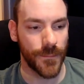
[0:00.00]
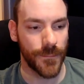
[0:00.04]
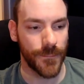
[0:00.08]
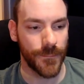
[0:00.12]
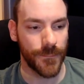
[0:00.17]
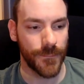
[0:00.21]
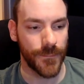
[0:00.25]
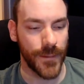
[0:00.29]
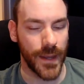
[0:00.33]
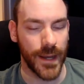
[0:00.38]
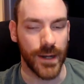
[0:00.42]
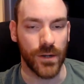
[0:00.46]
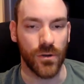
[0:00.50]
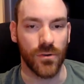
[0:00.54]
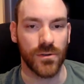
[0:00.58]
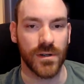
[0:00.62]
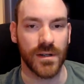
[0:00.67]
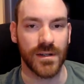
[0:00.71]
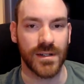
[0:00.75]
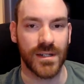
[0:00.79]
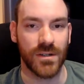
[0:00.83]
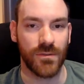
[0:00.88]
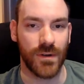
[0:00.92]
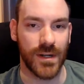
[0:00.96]
in order
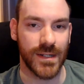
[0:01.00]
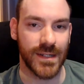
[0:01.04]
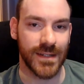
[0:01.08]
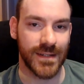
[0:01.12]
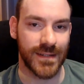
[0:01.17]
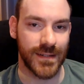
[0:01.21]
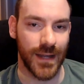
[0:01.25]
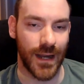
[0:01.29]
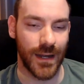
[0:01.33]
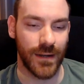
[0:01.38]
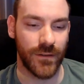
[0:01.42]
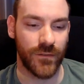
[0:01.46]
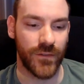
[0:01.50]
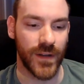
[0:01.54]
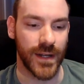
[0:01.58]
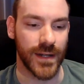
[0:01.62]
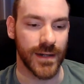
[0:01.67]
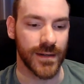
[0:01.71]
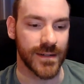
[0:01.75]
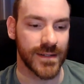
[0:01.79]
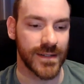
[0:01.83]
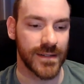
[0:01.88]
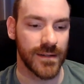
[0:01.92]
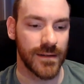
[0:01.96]
to understand
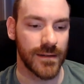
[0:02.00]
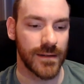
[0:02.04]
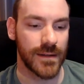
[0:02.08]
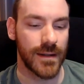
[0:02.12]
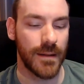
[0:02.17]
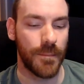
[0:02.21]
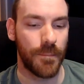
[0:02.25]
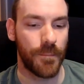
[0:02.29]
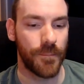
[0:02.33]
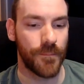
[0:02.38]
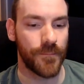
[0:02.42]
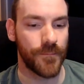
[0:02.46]
things, the